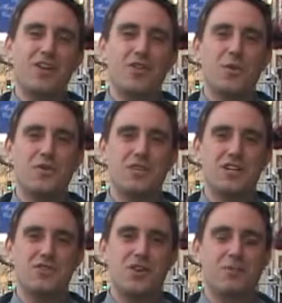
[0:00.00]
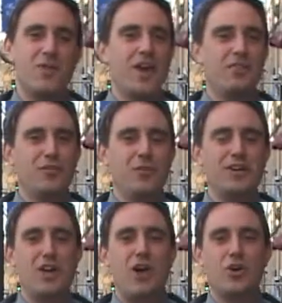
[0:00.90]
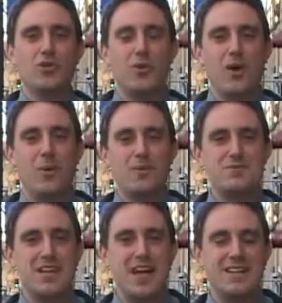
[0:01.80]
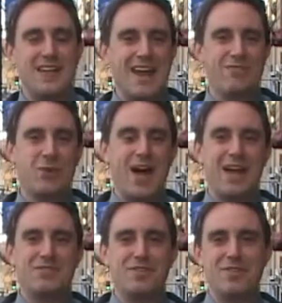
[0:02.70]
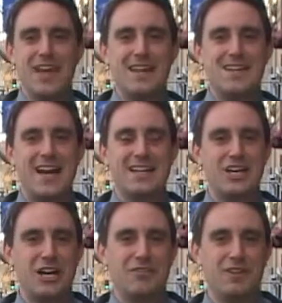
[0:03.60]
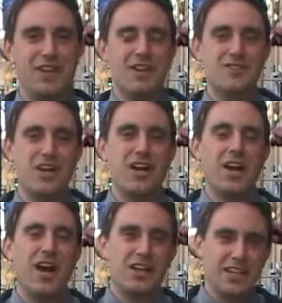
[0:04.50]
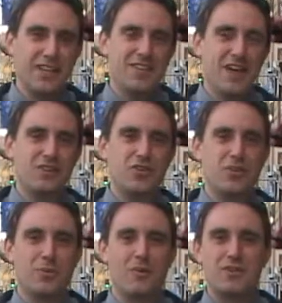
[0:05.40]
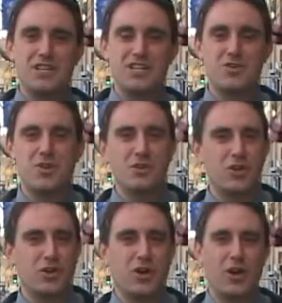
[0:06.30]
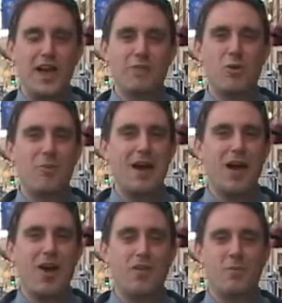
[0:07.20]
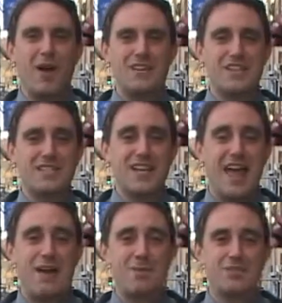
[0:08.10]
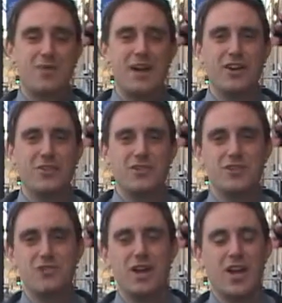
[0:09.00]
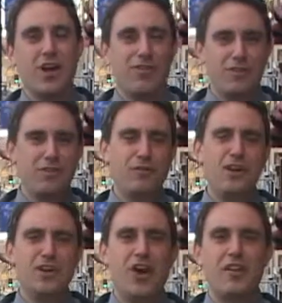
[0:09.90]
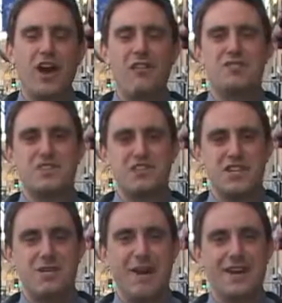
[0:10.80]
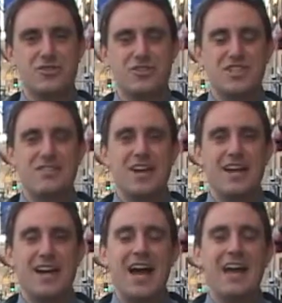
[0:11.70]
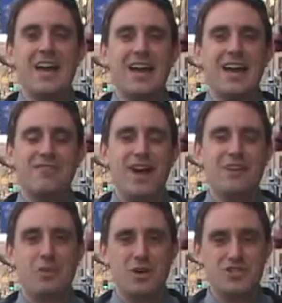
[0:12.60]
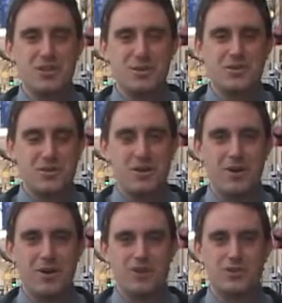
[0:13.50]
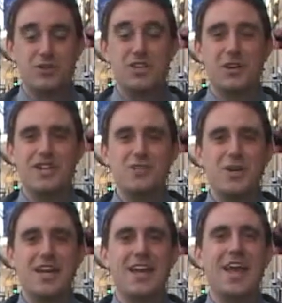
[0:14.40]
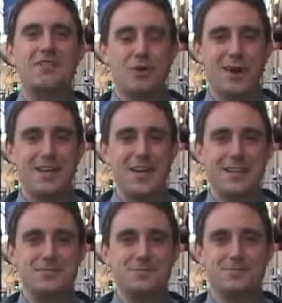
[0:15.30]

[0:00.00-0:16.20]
here in the River District, feel free to log on to our website, danville-va.gov, and there's a link there to the River District where you can learn a lot more about all the projects and happenings right here in the district, or feel free to call the office of the city manager, 799-5100. So until next week, have a great day.